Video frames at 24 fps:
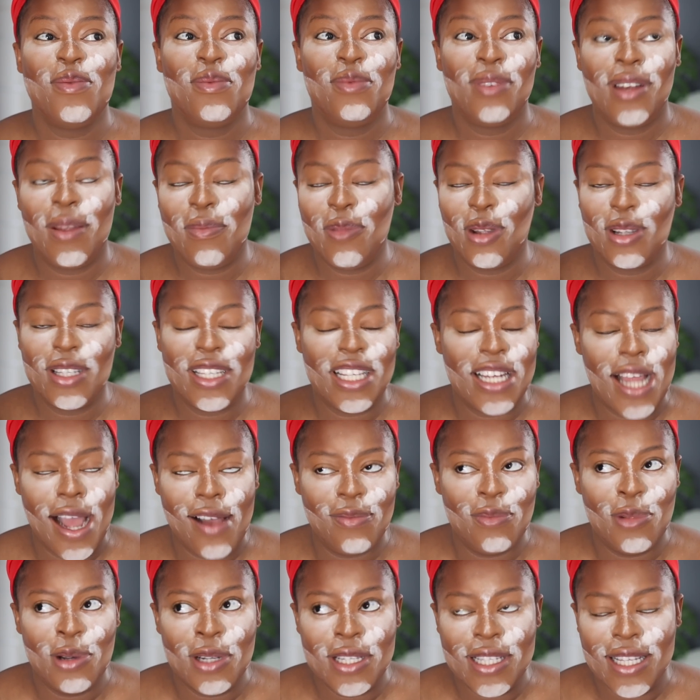let me not say they
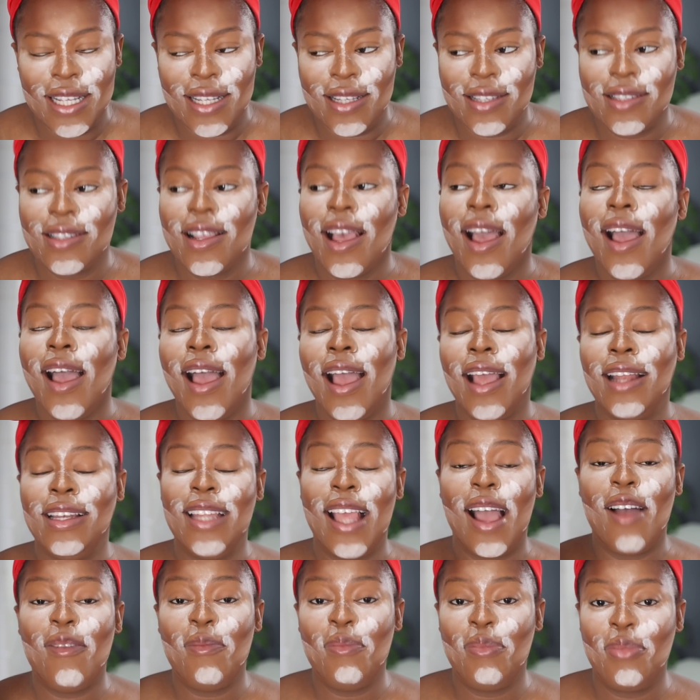have more sense,
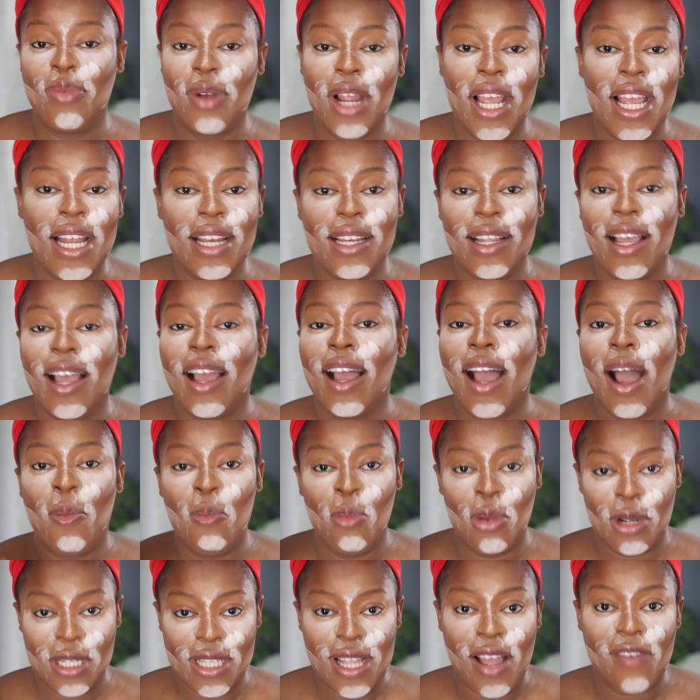their brain
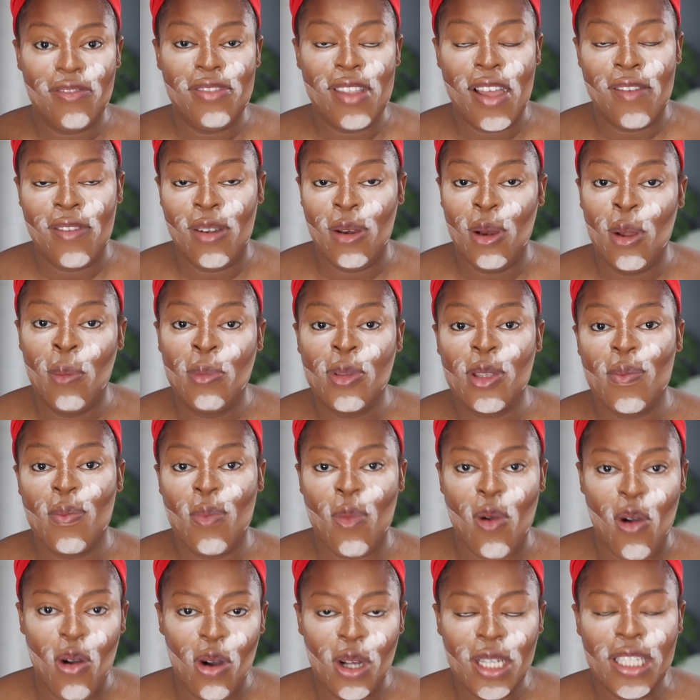must have developed
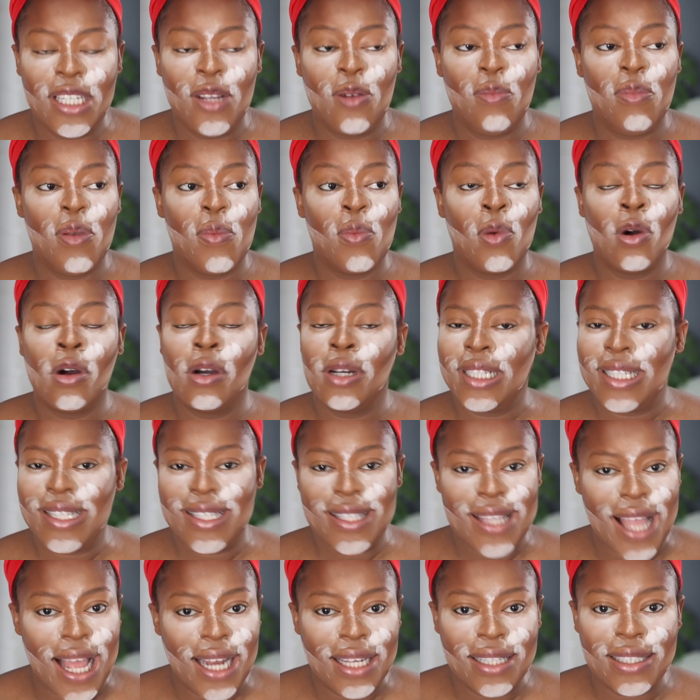more, they'll be more
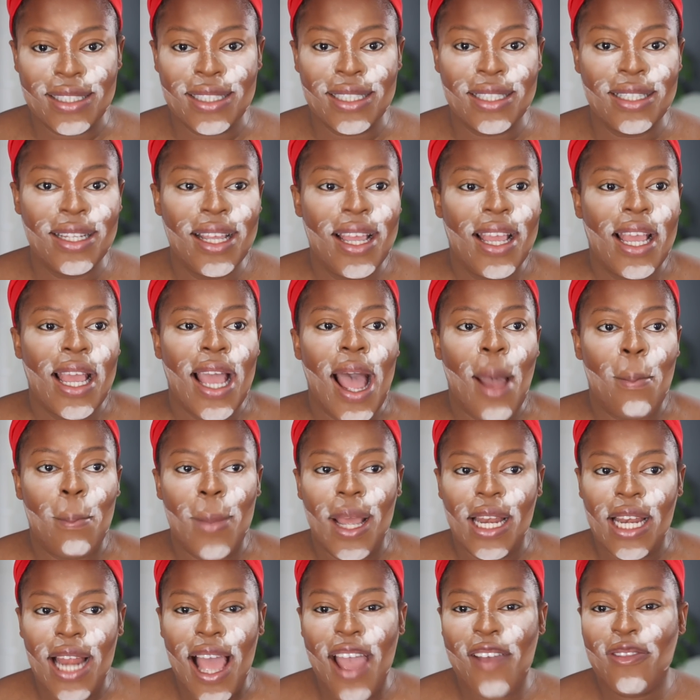understanding, and
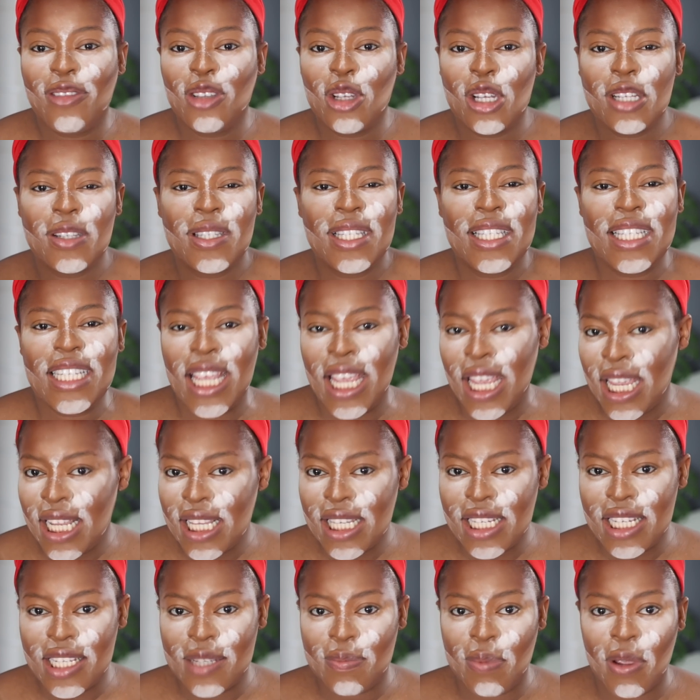my life just
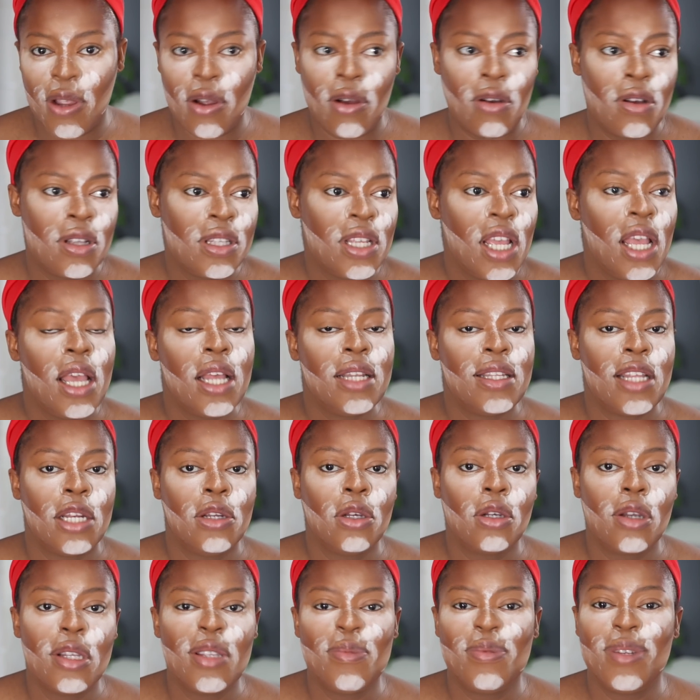changes because they're
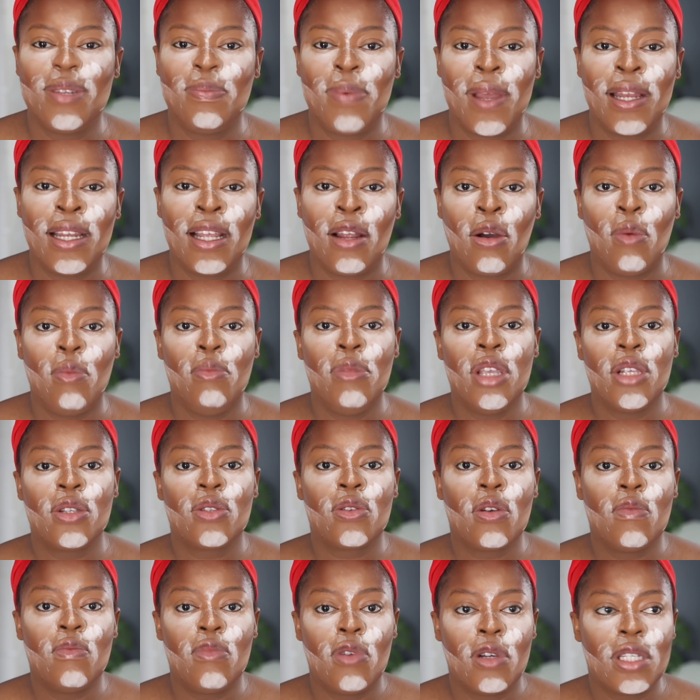not going to be dependent on me
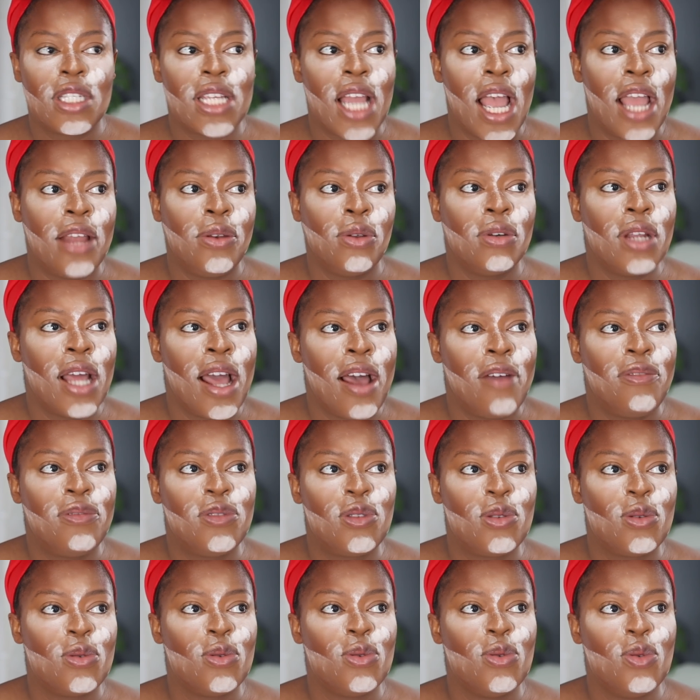so much. I don't have
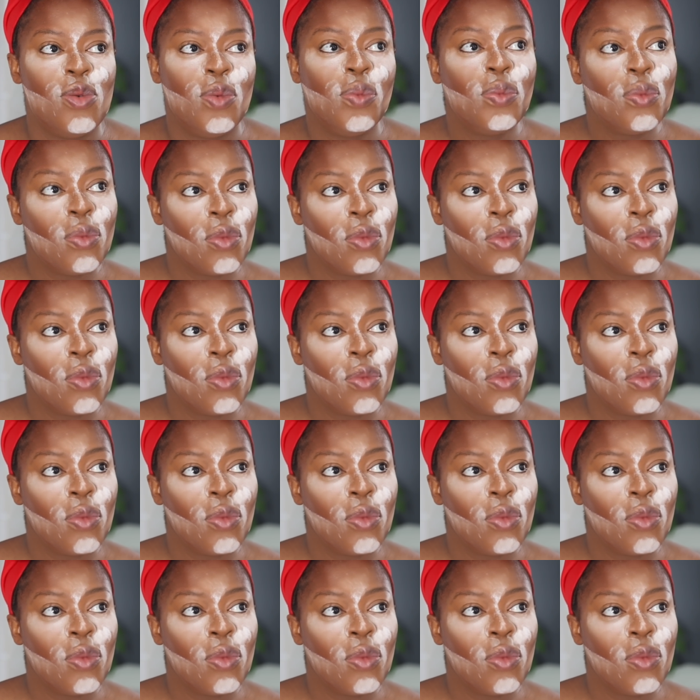to